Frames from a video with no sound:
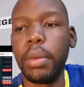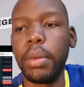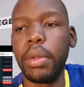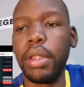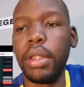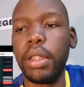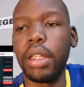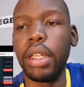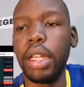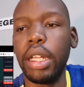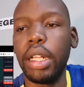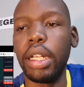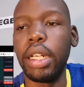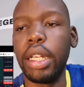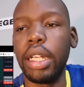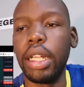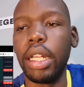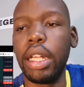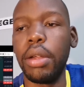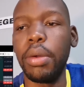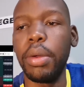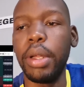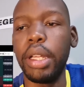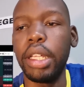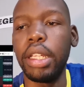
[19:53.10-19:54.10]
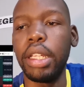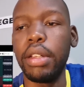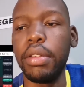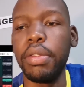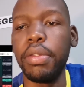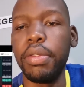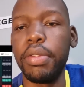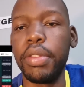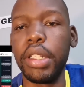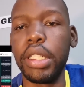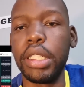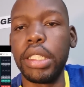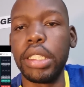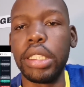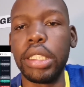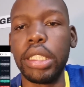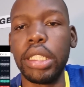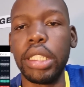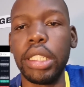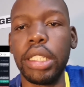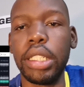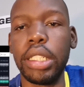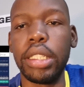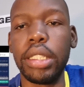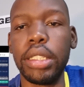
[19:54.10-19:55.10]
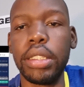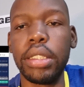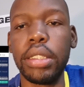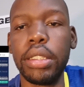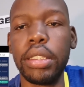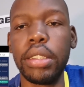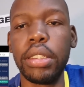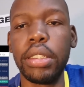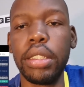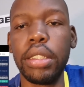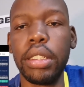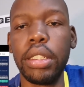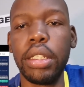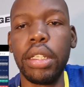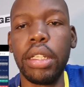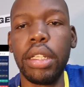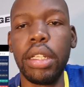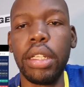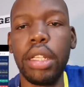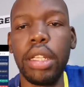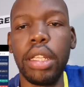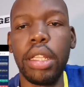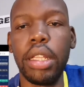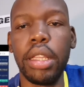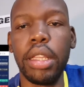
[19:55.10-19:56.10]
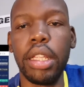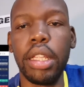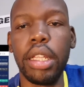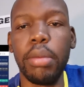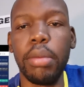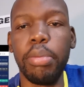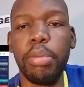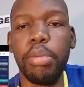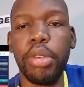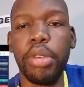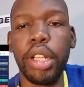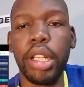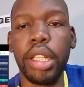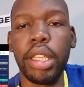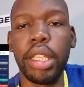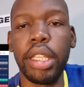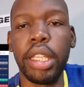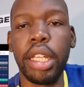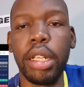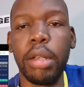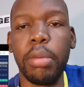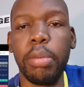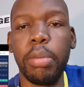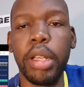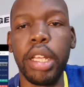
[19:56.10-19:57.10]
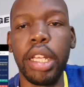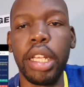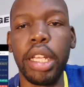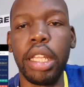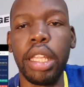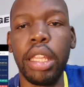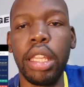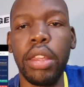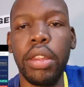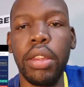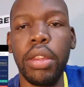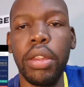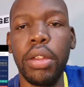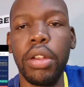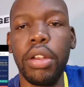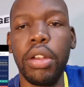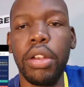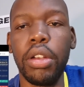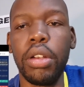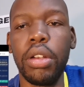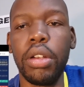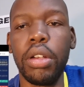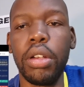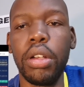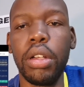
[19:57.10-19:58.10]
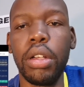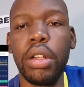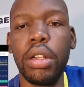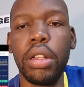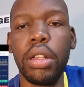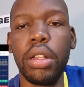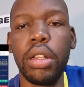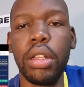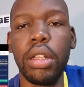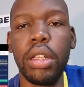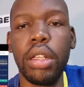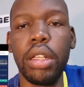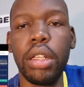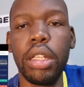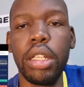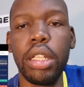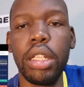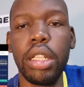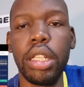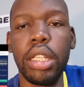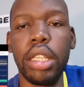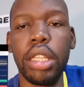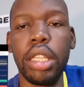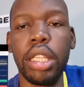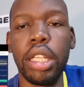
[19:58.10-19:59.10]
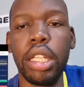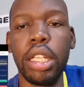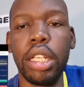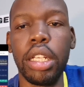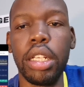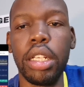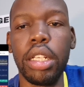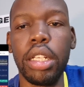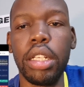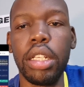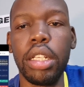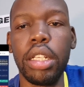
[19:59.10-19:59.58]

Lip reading: Okay, now I can fix this, and then bring that back here. Then,